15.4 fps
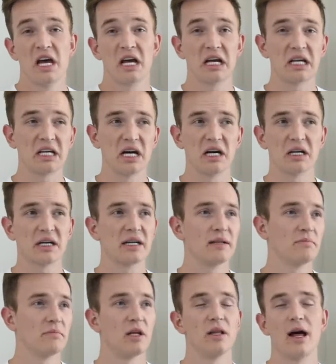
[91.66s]
gunk
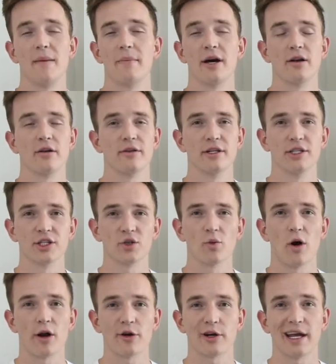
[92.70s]
a lot better than just
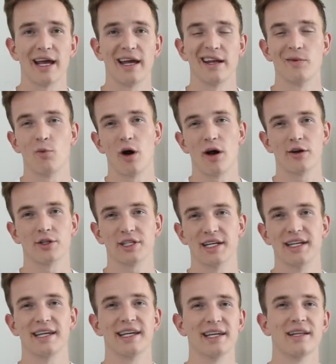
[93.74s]
water can, and water is
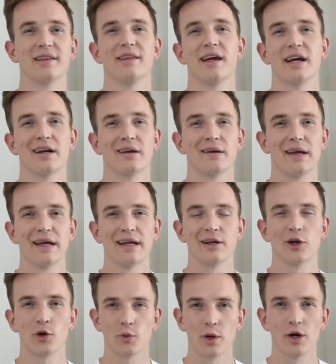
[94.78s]
going to get in there and
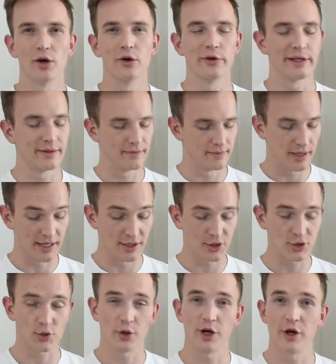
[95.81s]
corrode and
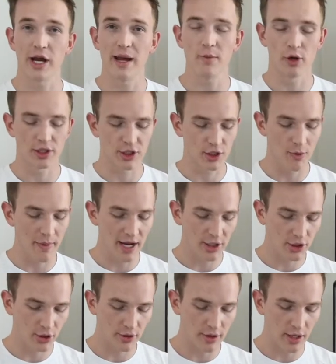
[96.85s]
destroy your Game Boy. So
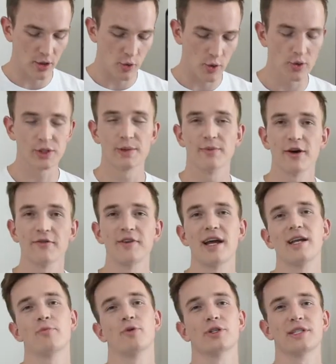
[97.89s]
make sure that you use above
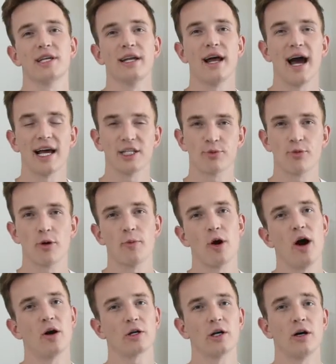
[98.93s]
90%
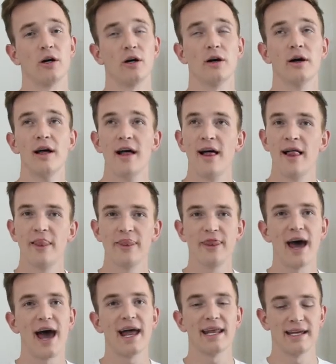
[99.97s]
isopropyl alcohol.
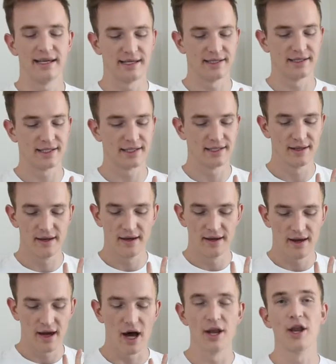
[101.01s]
That is
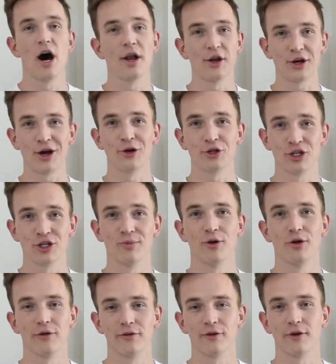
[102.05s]
a
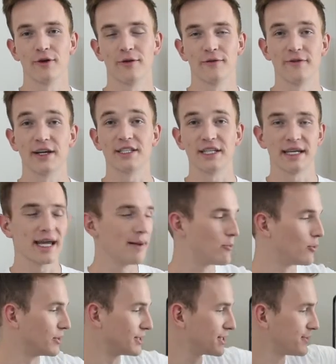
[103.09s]
non-negotiable for fixing Game
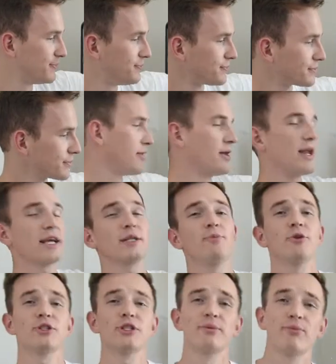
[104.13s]
Boys. The next
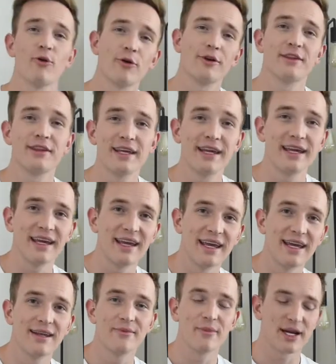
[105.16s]
most important thing
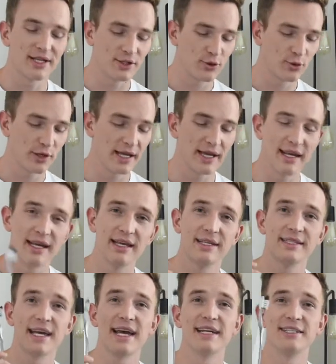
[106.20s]
in my toolkit
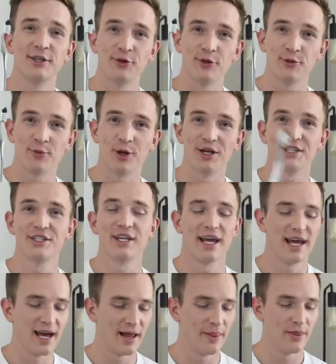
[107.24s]
is a toothbrush,
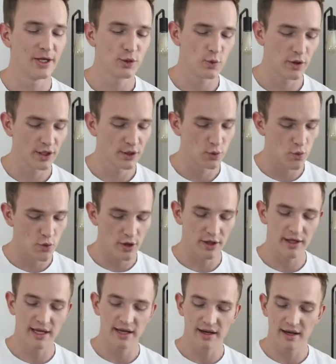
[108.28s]
and this one is
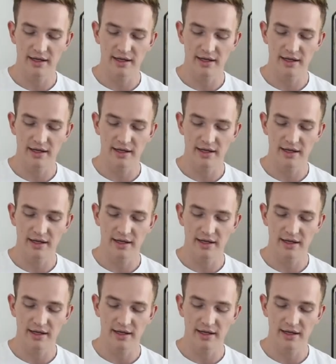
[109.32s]
really